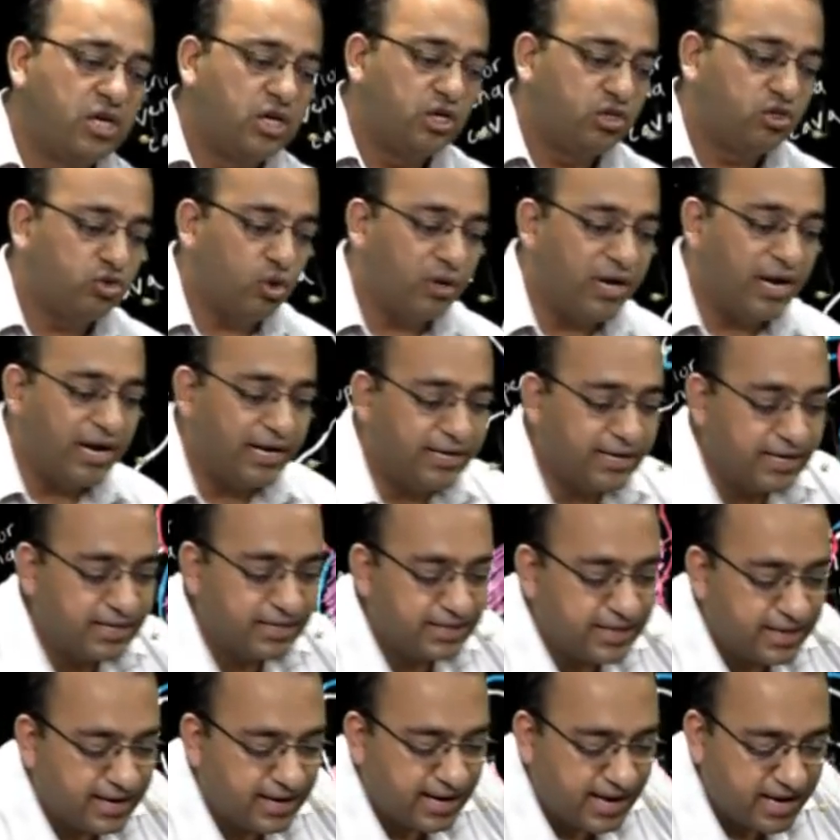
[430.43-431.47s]
So later in
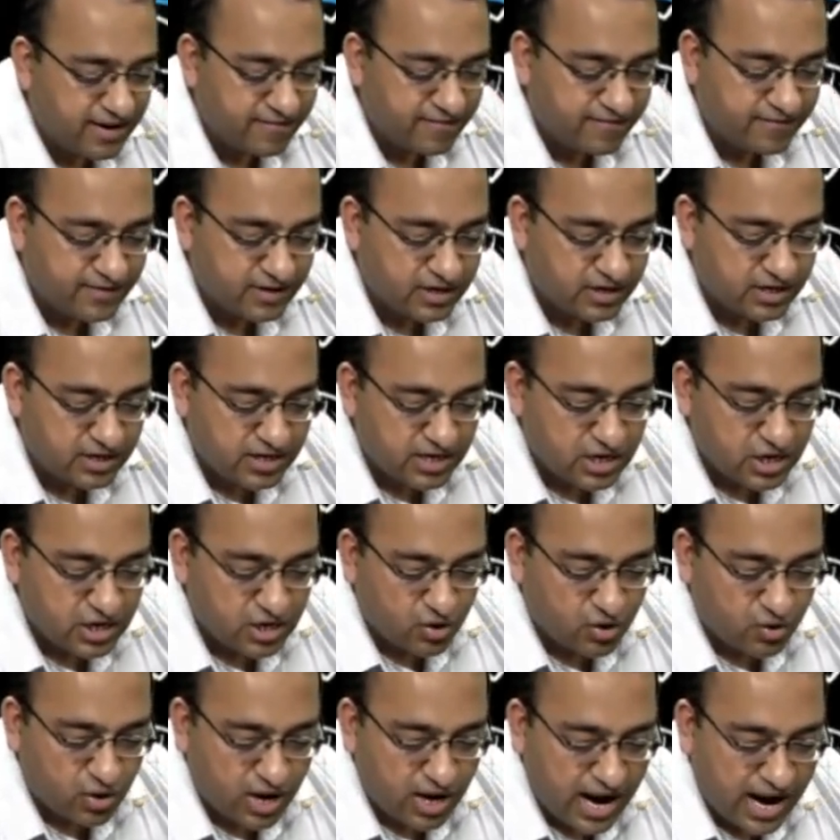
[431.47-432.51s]
life,
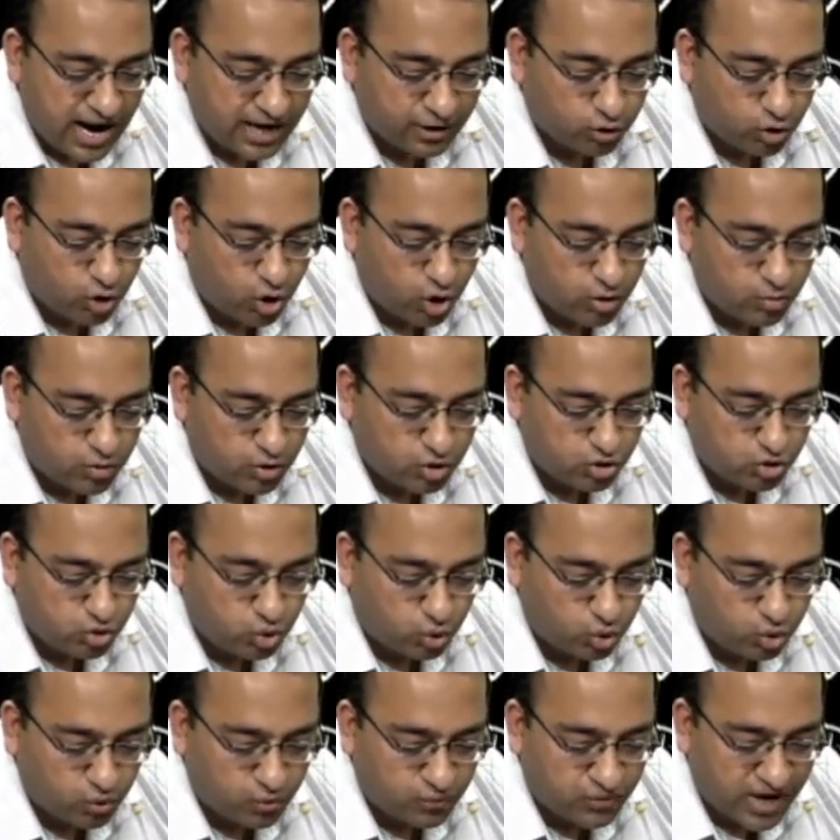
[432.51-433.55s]
at almost 2
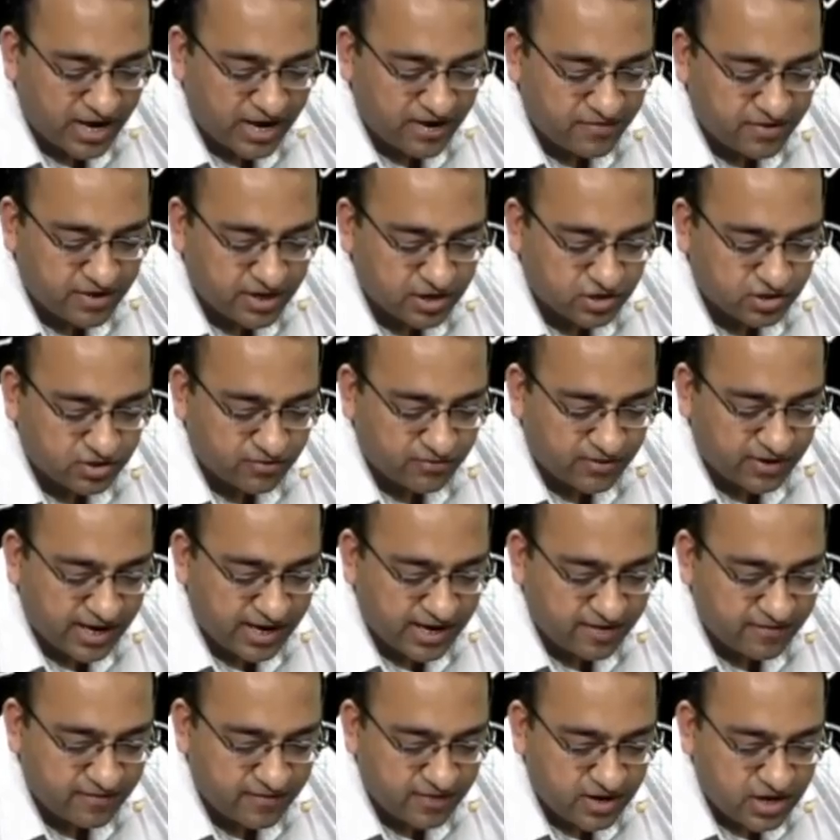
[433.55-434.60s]
to 5 years of
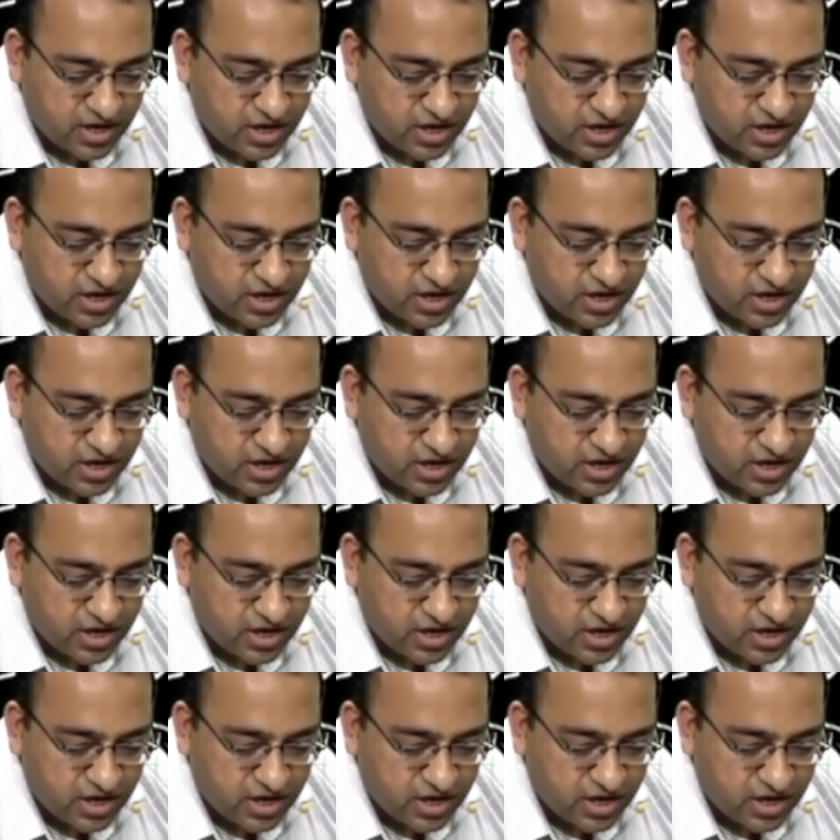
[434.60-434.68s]
life,